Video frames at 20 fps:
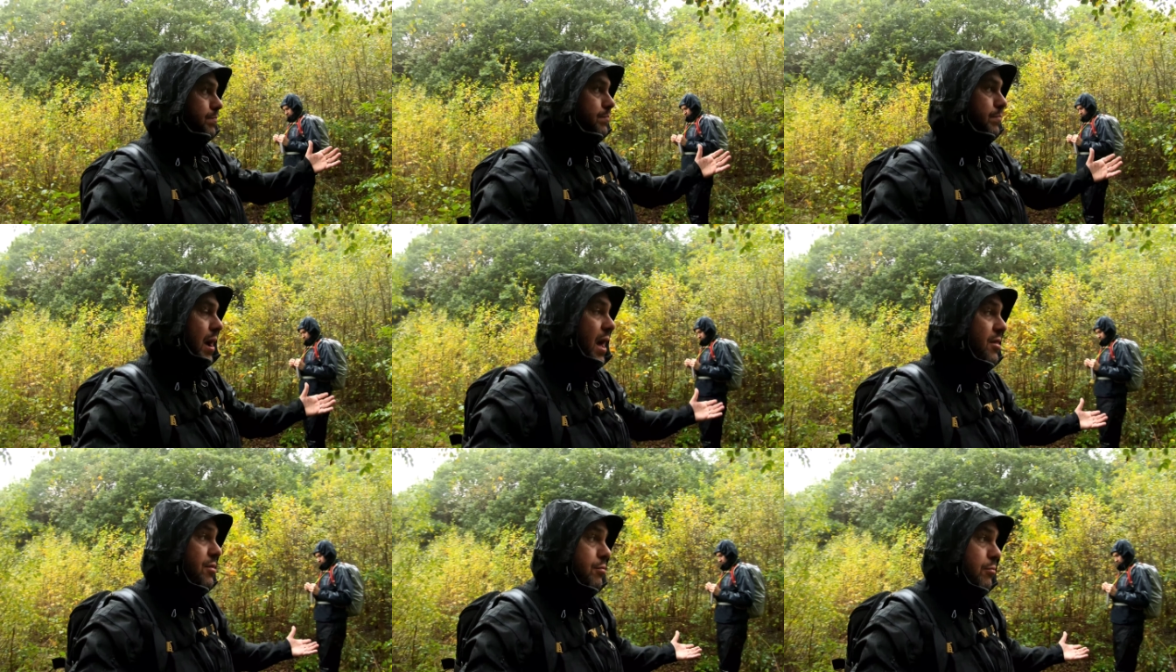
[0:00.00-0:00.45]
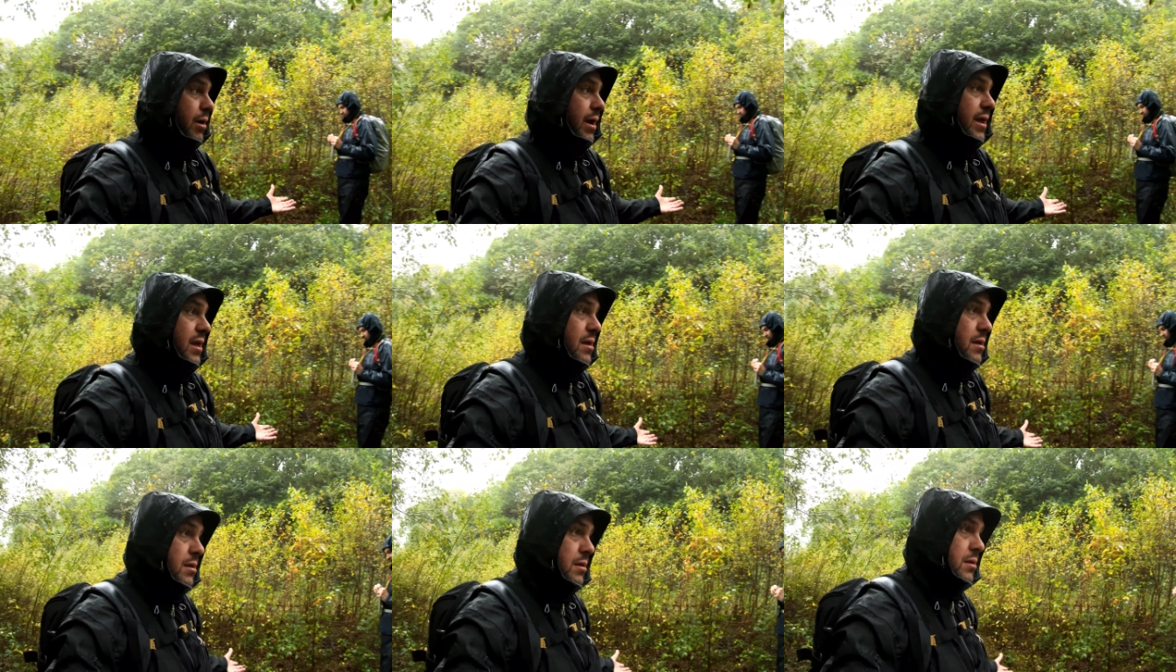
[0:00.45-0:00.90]

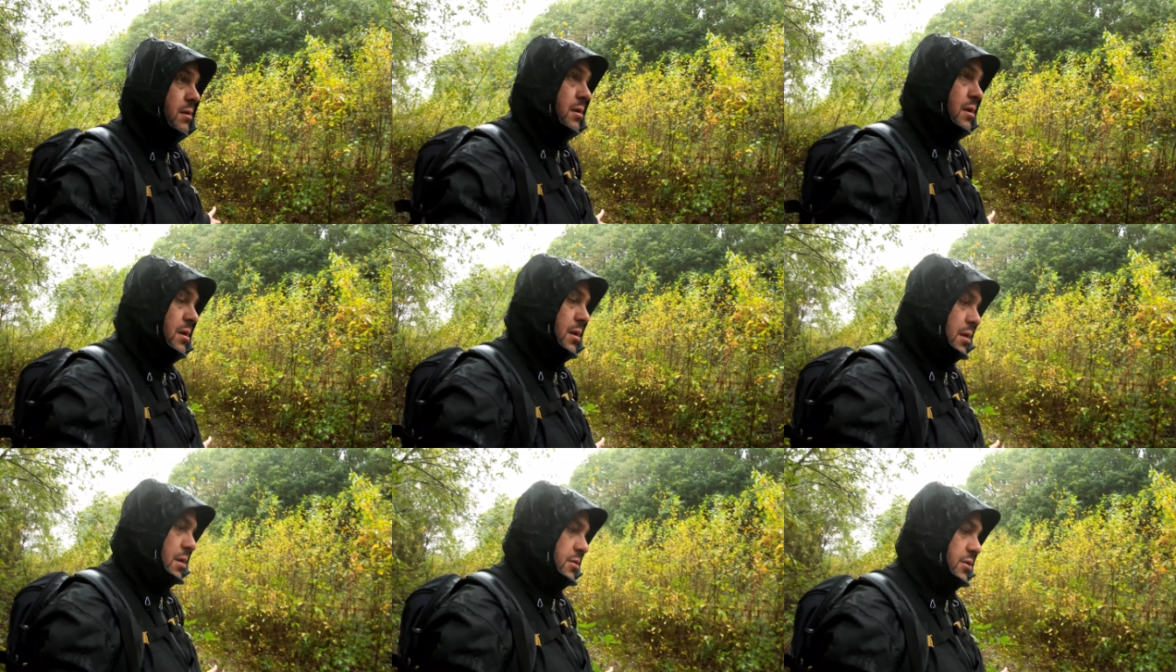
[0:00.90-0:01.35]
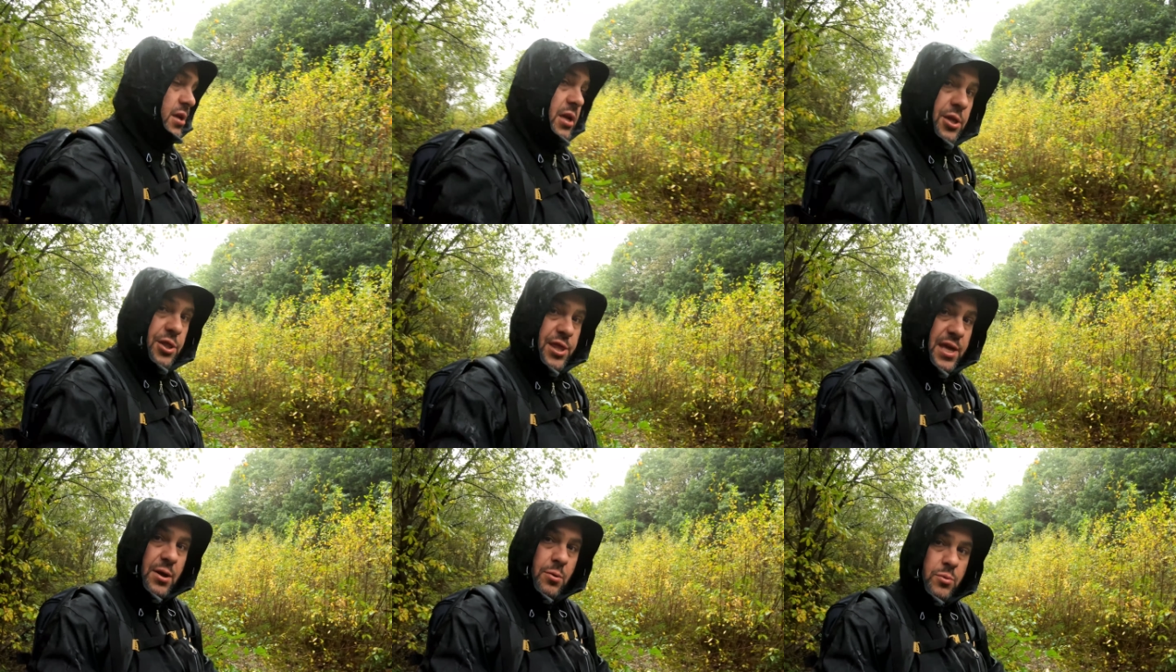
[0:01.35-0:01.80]
pathway that you
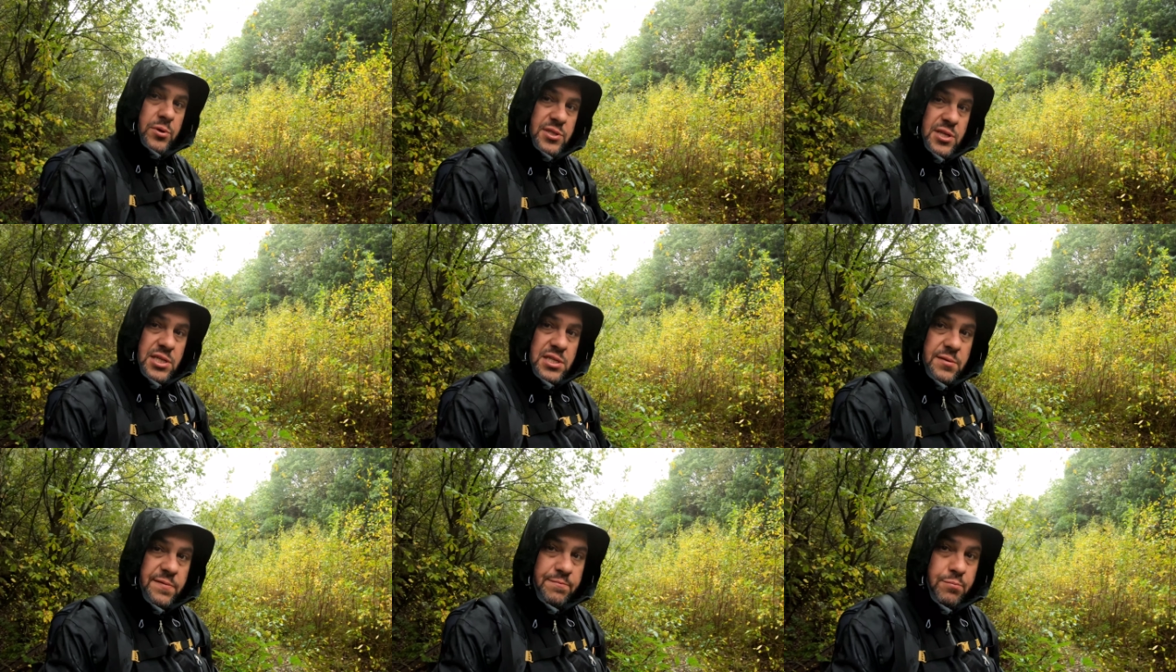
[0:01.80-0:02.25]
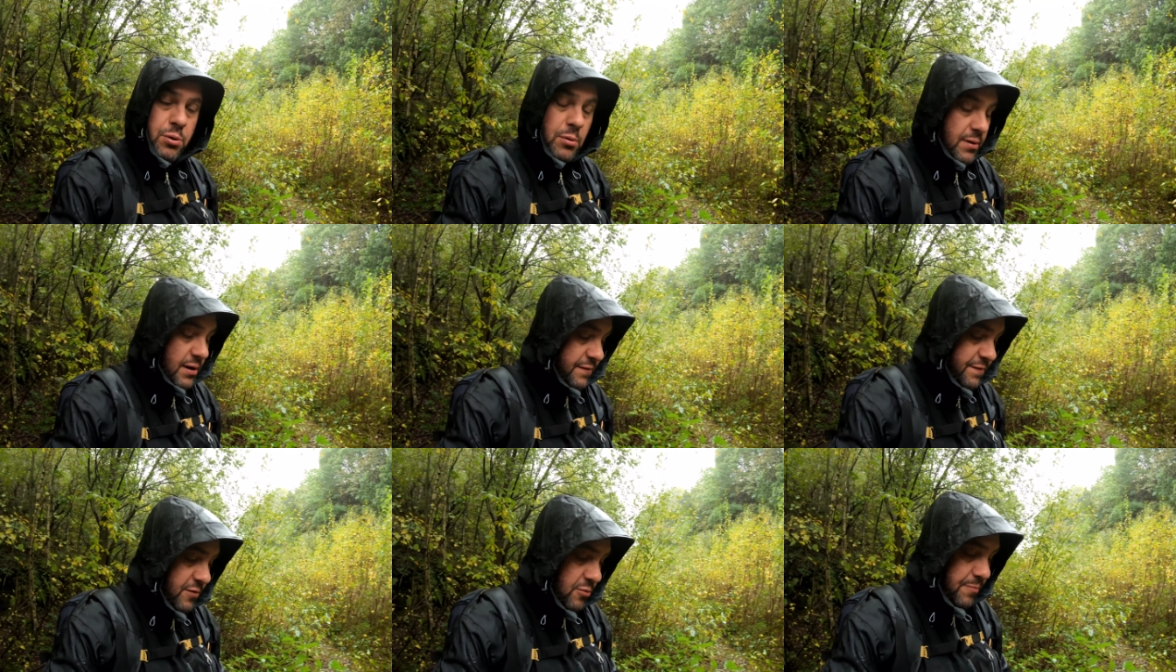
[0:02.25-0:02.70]
think was just a
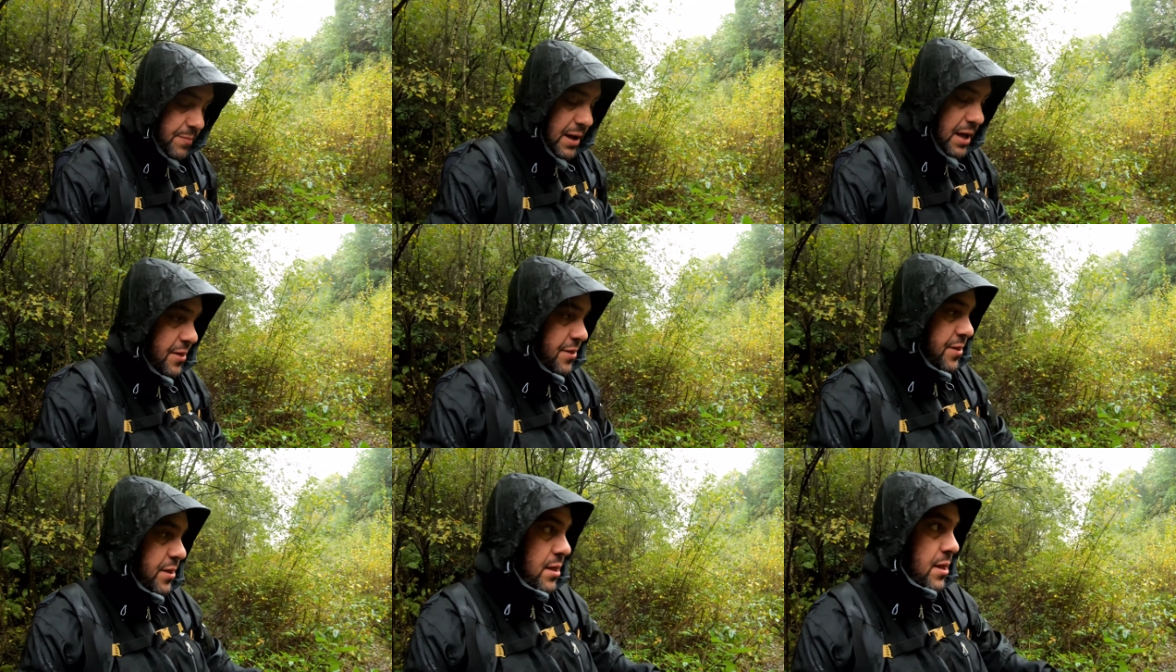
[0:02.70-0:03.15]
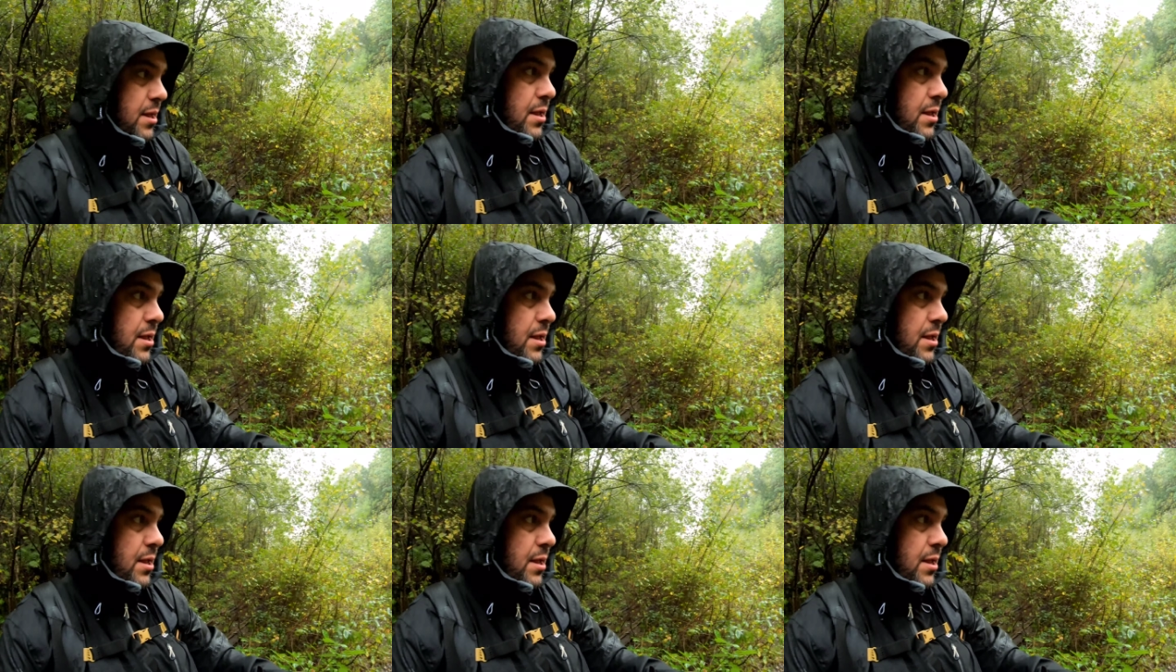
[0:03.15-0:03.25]
public footpath.